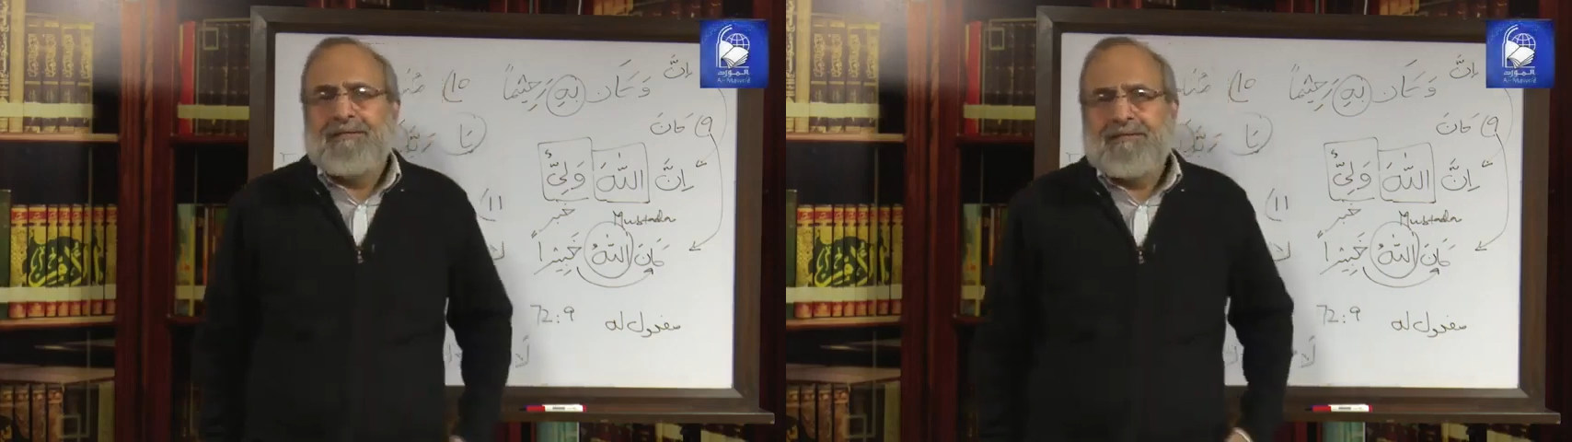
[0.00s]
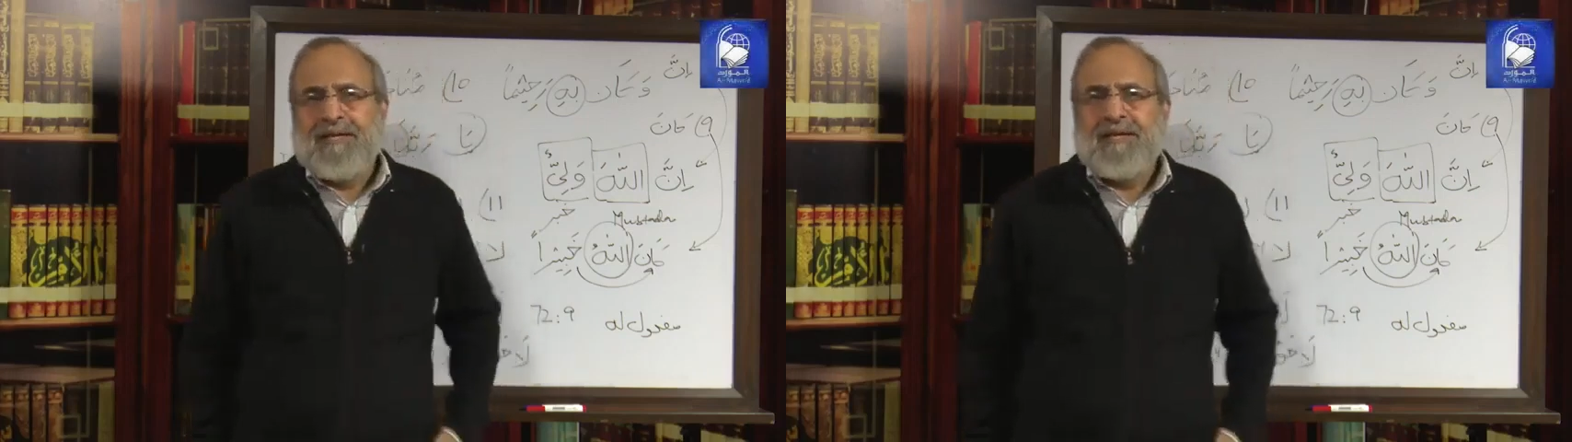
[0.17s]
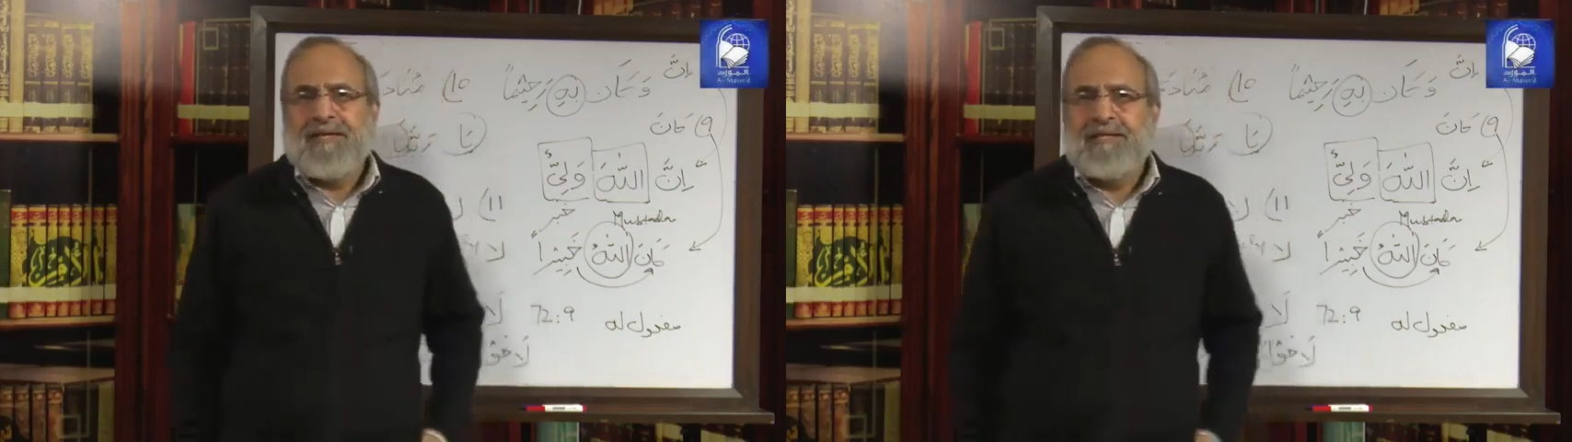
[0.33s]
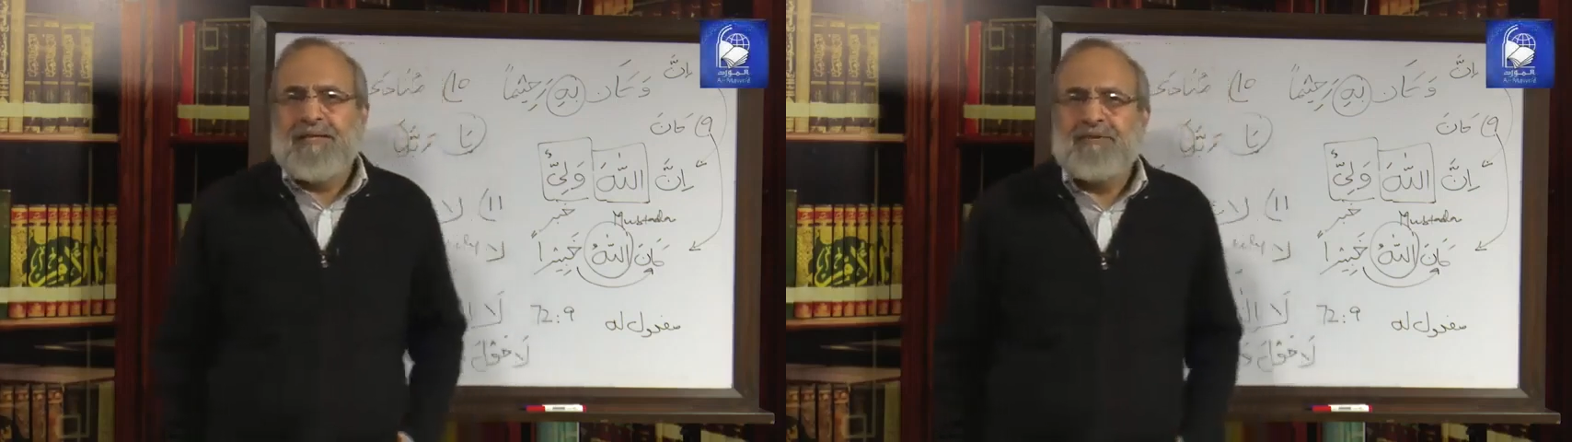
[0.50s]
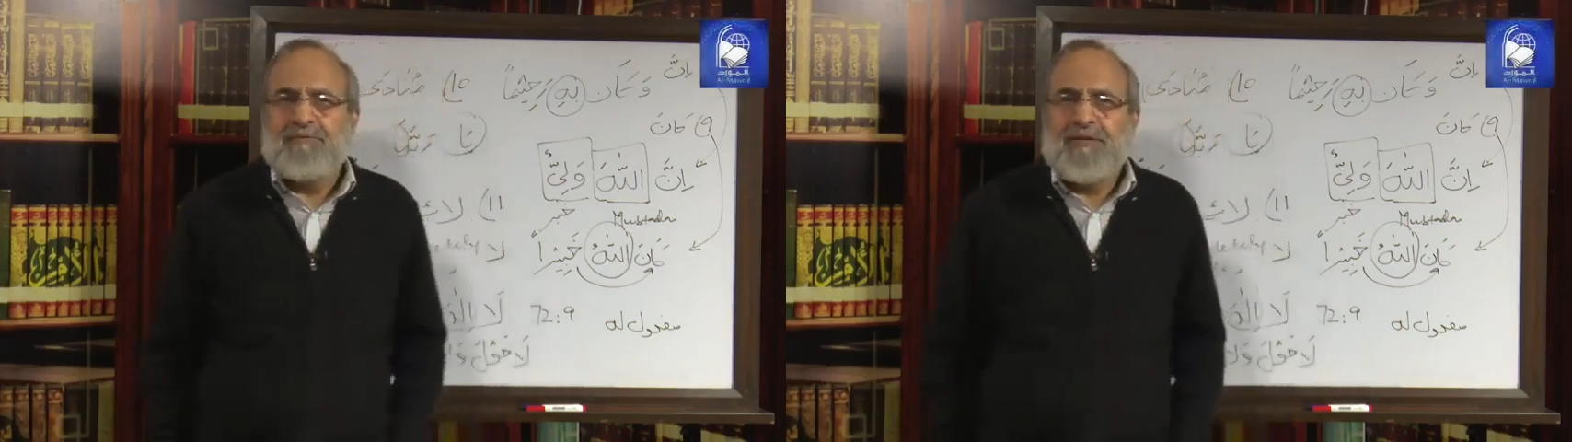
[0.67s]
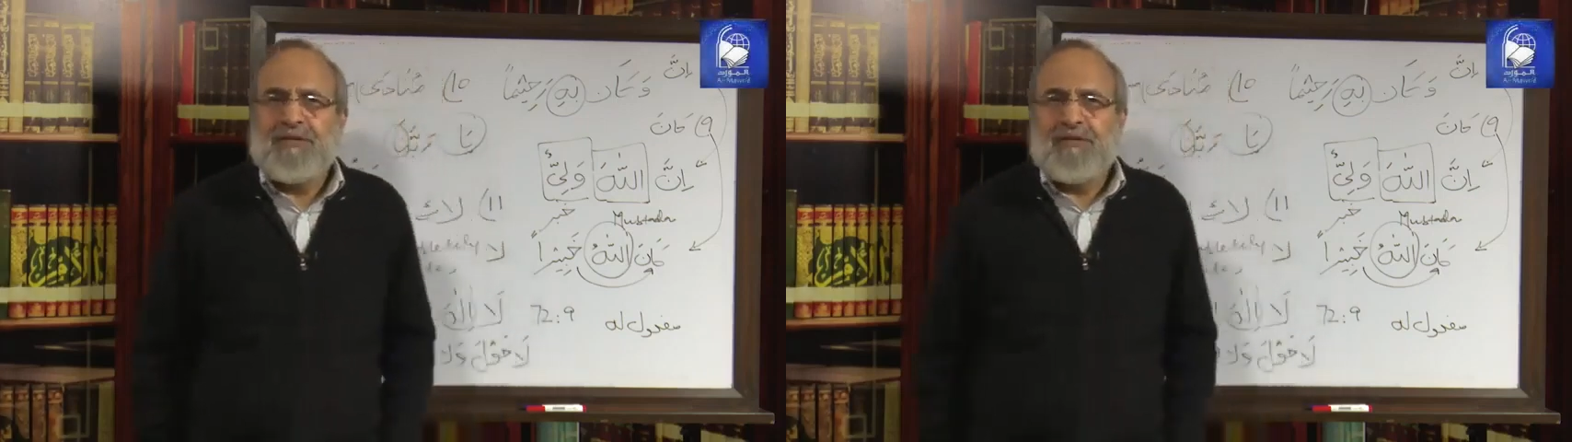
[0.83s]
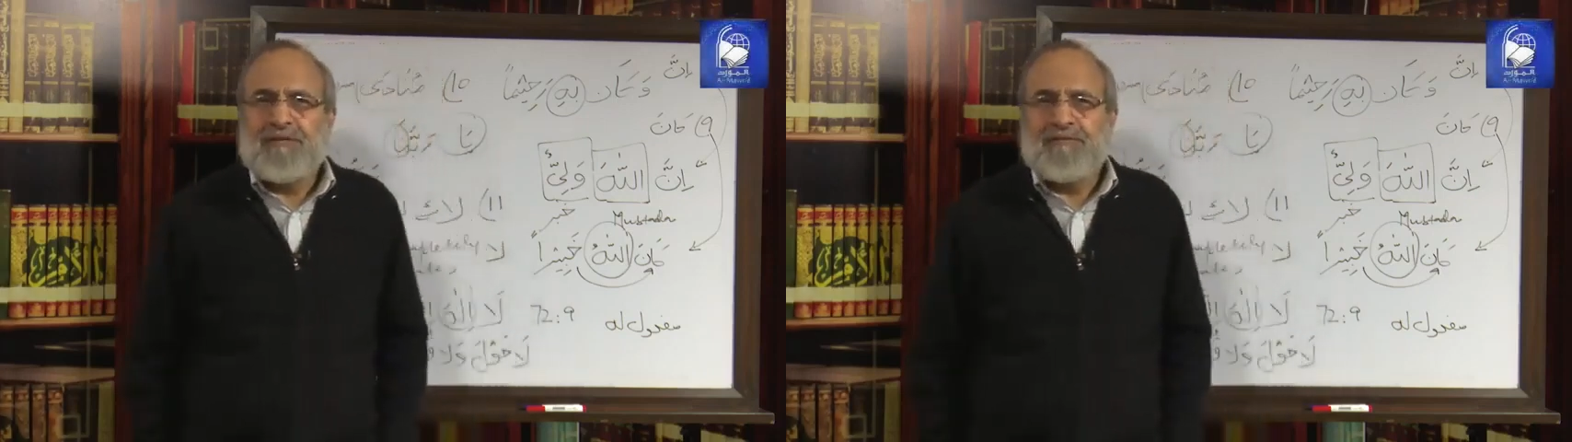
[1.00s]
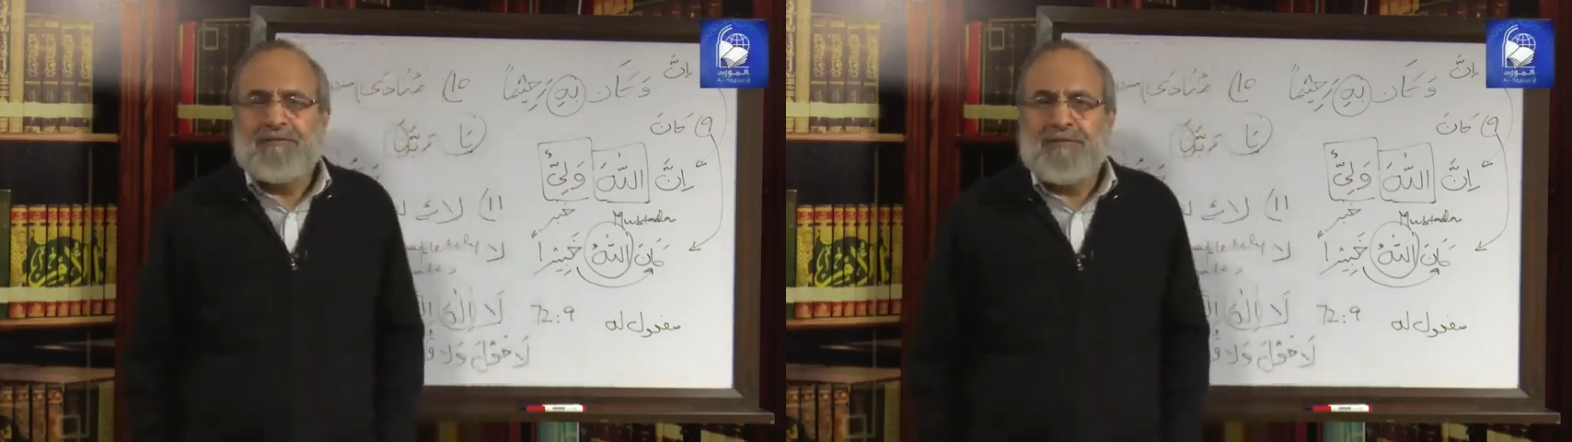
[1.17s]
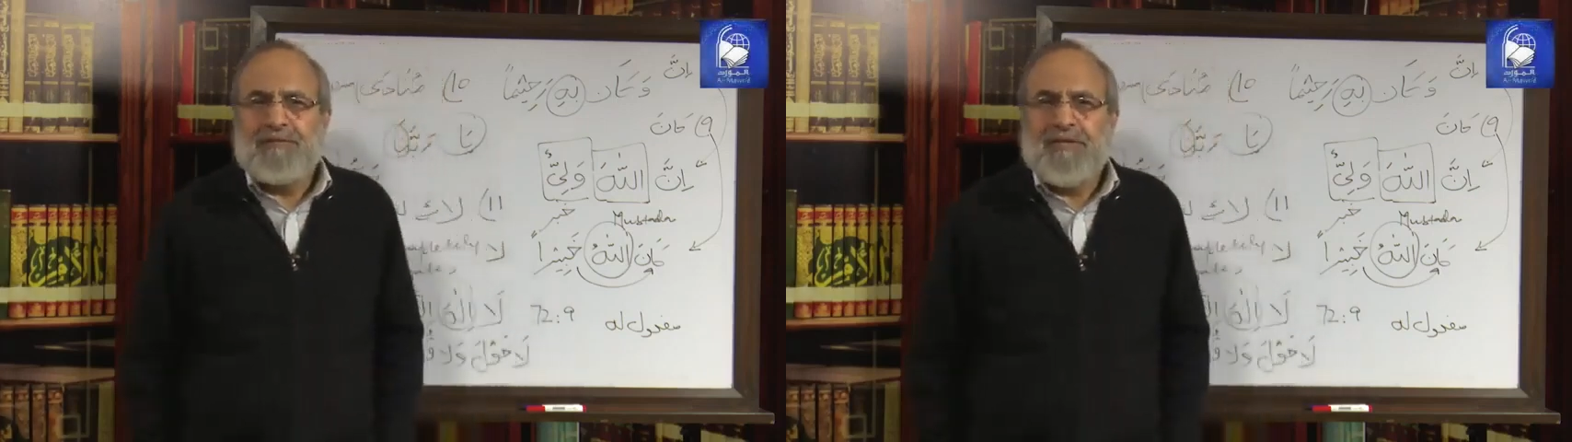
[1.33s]
understanding that we
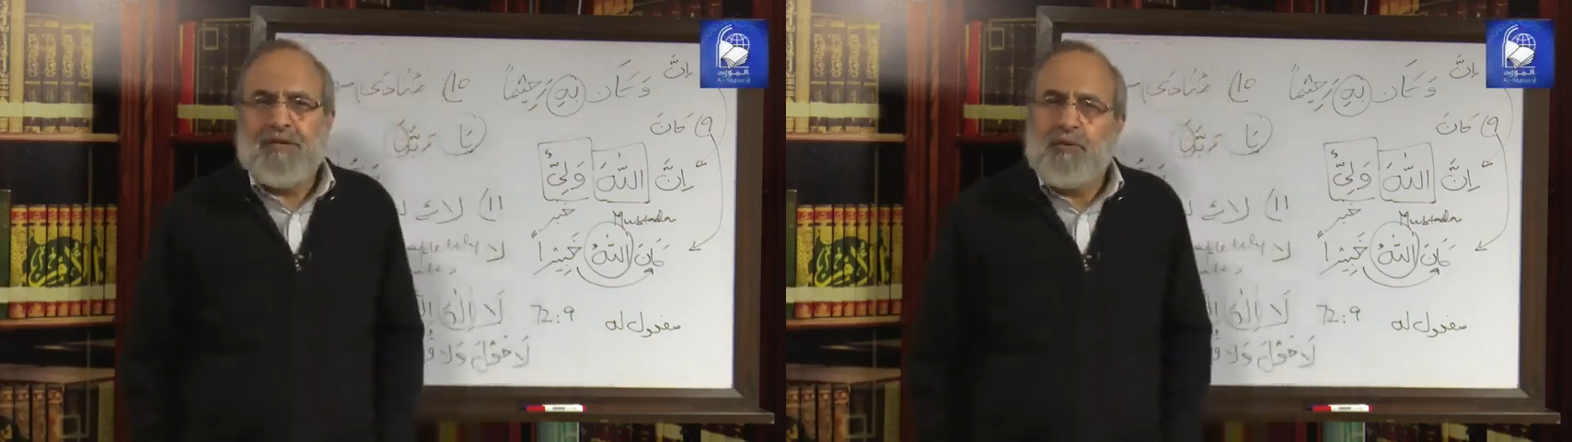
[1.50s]
have